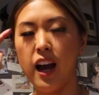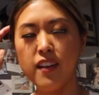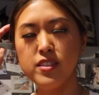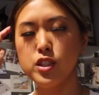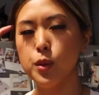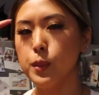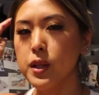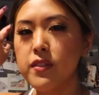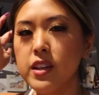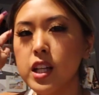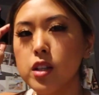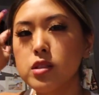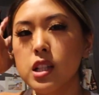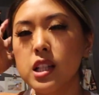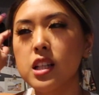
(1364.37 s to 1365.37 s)
I have so many
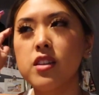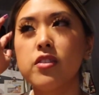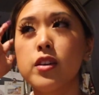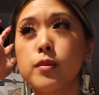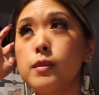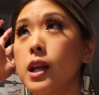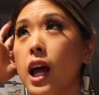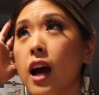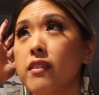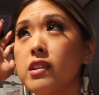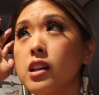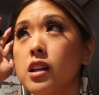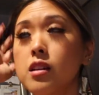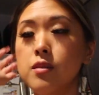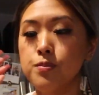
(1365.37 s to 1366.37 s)
videos I need to film that I
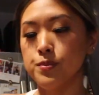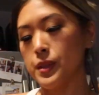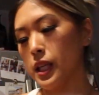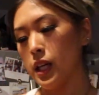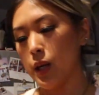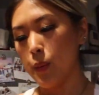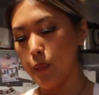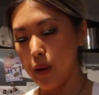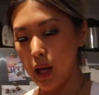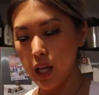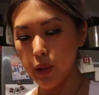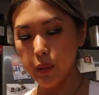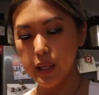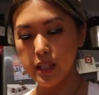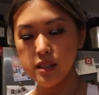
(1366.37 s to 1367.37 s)
haven't done. So
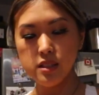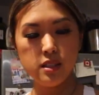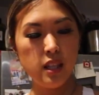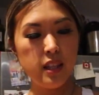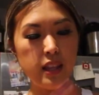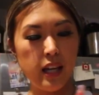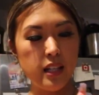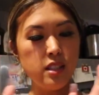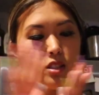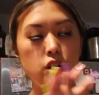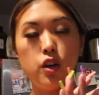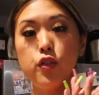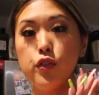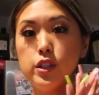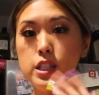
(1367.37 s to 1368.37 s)
anyways, that is
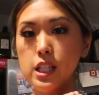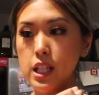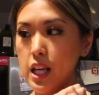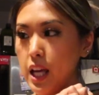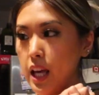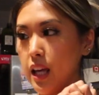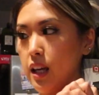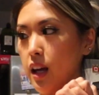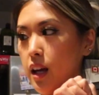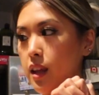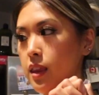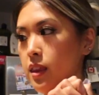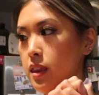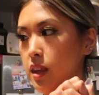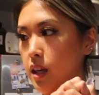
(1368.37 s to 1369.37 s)
all for today.
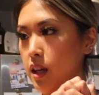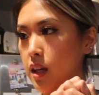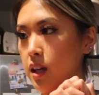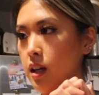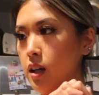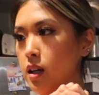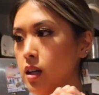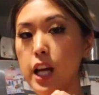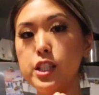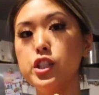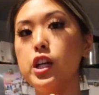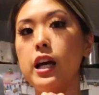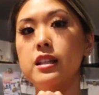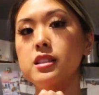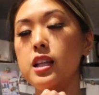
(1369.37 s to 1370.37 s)
I think catch
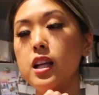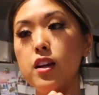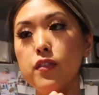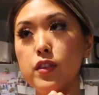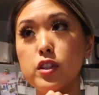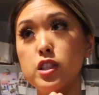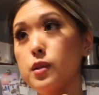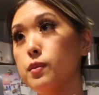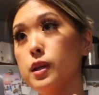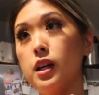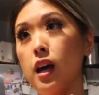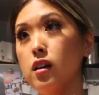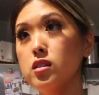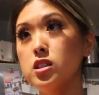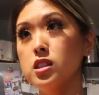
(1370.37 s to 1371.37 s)
you guys later if there's something
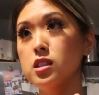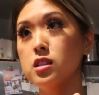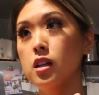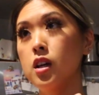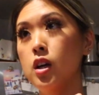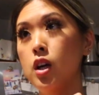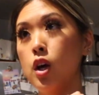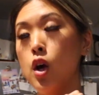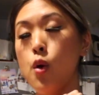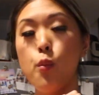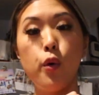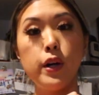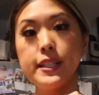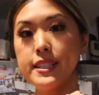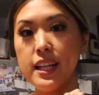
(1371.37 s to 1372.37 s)
else
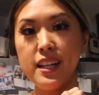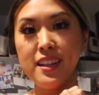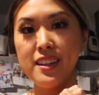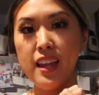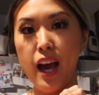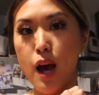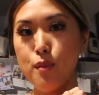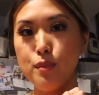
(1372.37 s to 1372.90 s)
more exciting that